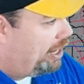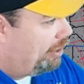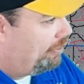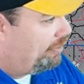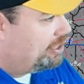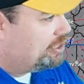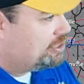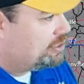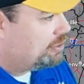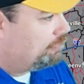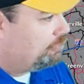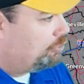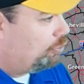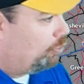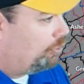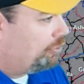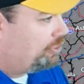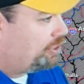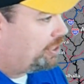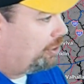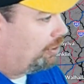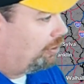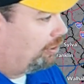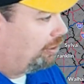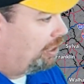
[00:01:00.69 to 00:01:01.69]
areas of
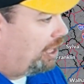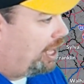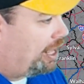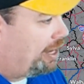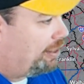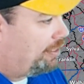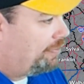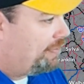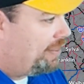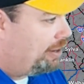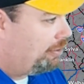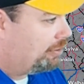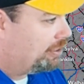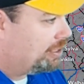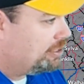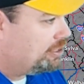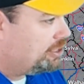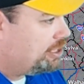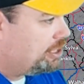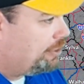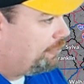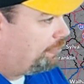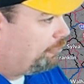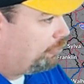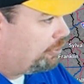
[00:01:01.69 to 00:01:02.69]
North Carolina, and that'll
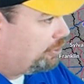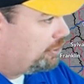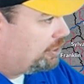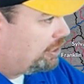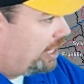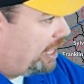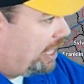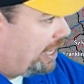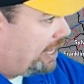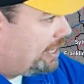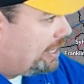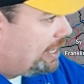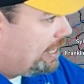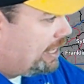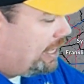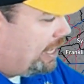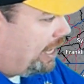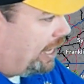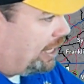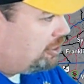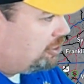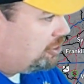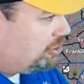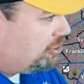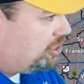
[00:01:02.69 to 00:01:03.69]
continue for the day
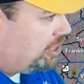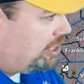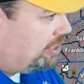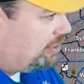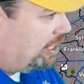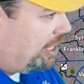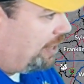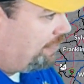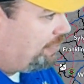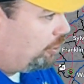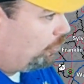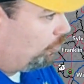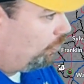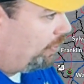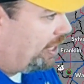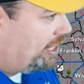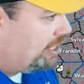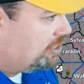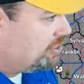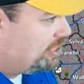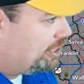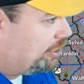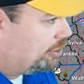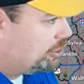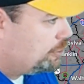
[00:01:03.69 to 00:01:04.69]
as you've seen the heavier
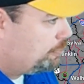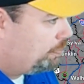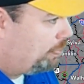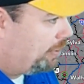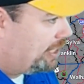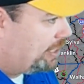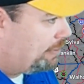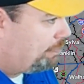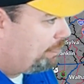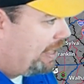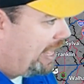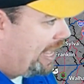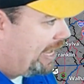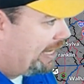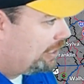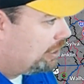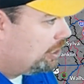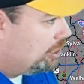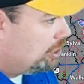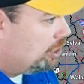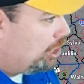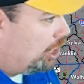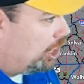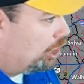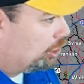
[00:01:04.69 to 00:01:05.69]
rains here spreading back
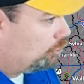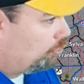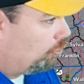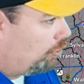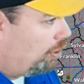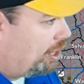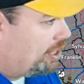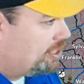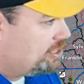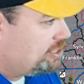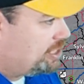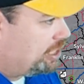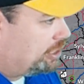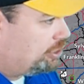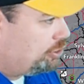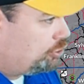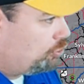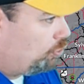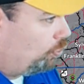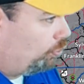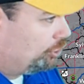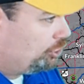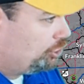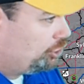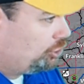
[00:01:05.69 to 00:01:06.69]
across
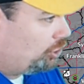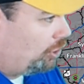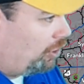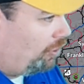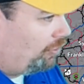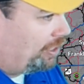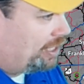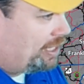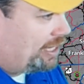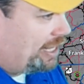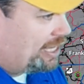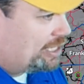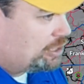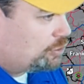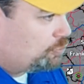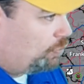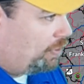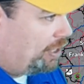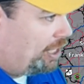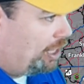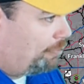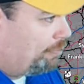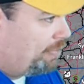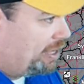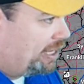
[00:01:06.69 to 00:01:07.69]
towards Charlotte as
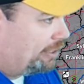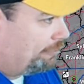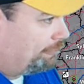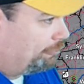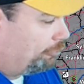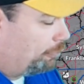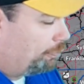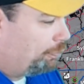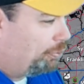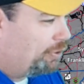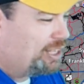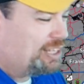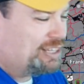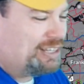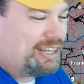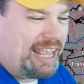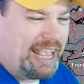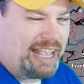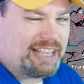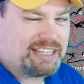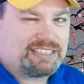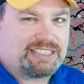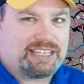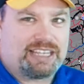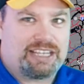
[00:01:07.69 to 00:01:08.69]
well, making for a pretty
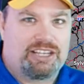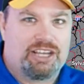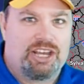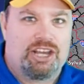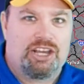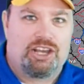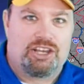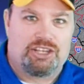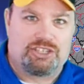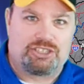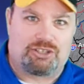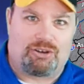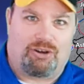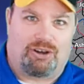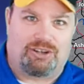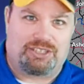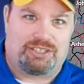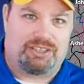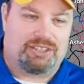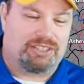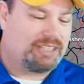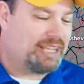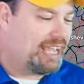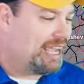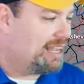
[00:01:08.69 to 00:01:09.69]
nasty start
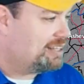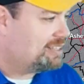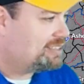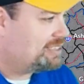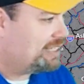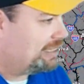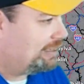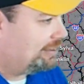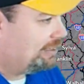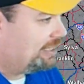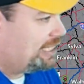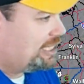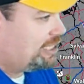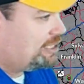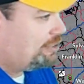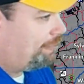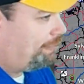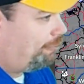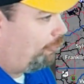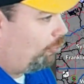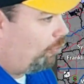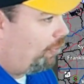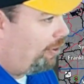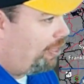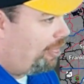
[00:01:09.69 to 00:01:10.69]
to the day, to say the least,
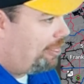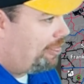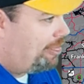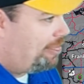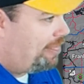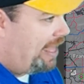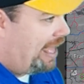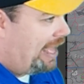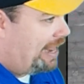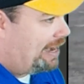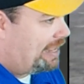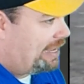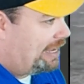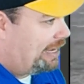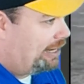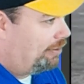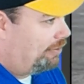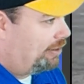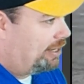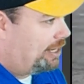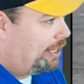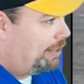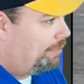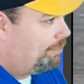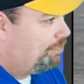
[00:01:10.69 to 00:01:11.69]
for that
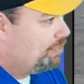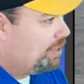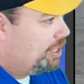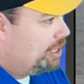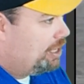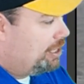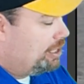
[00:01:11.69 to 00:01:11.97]
area.